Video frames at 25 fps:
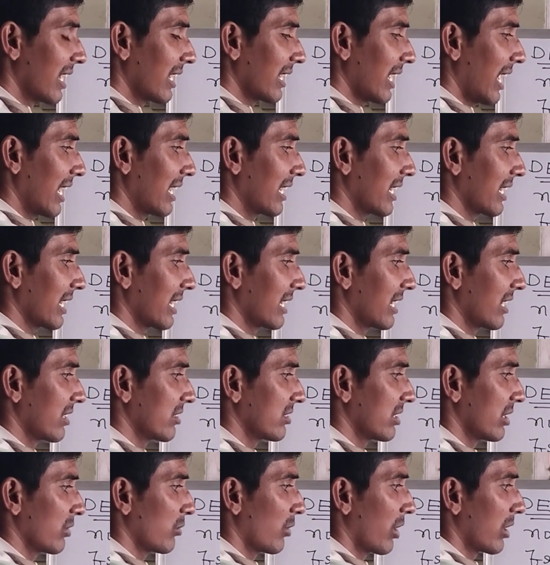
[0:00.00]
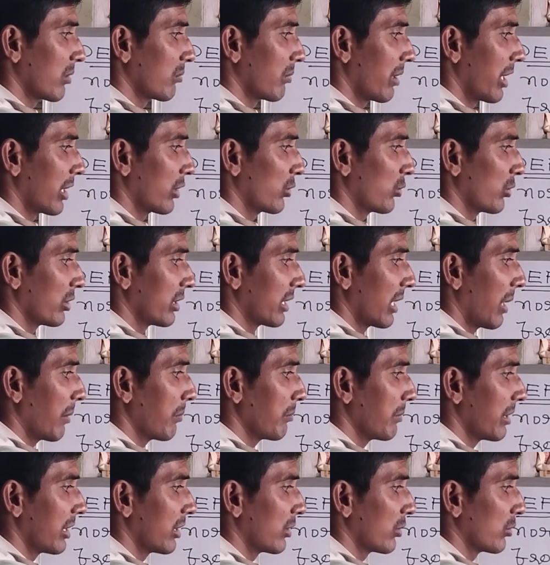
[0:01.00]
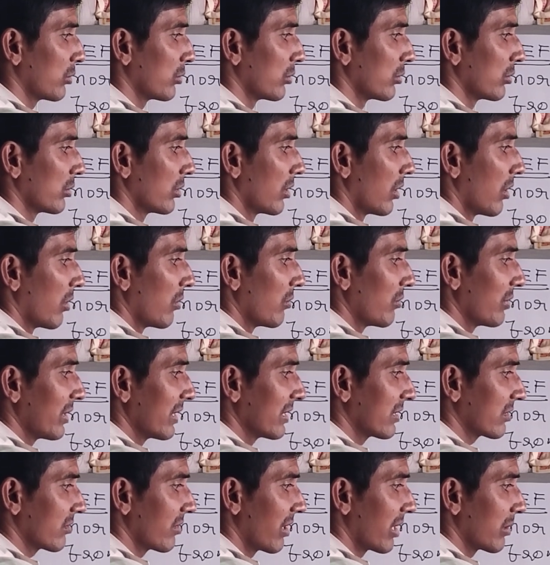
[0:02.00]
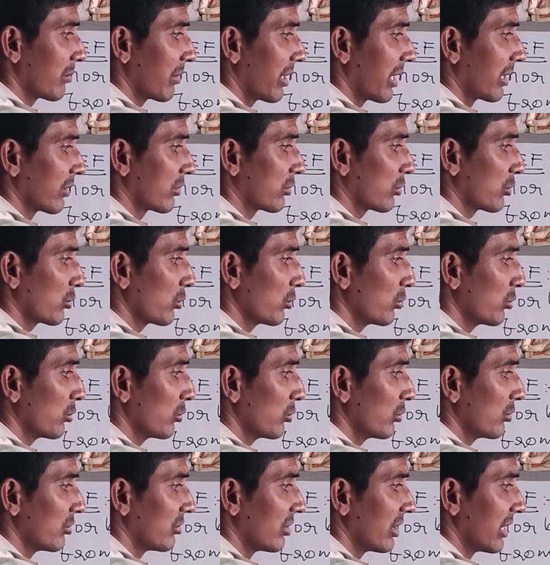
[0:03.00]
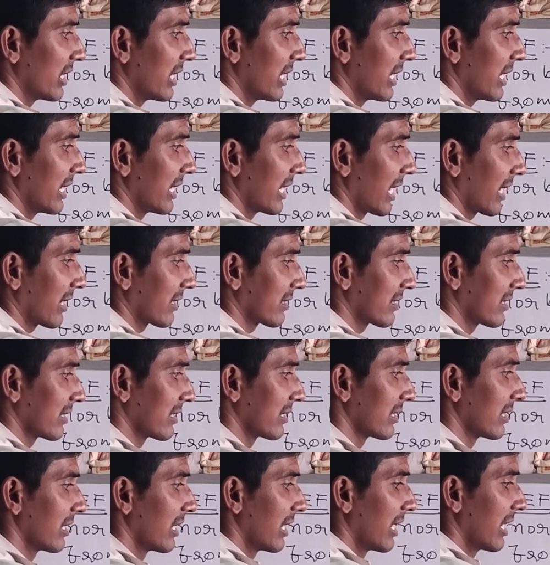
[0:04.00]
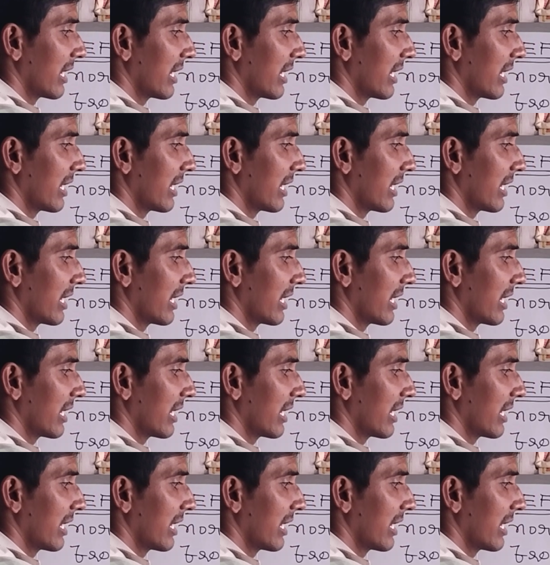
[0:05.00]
Kinetic energy 1 by 2 m into v square means 2gx.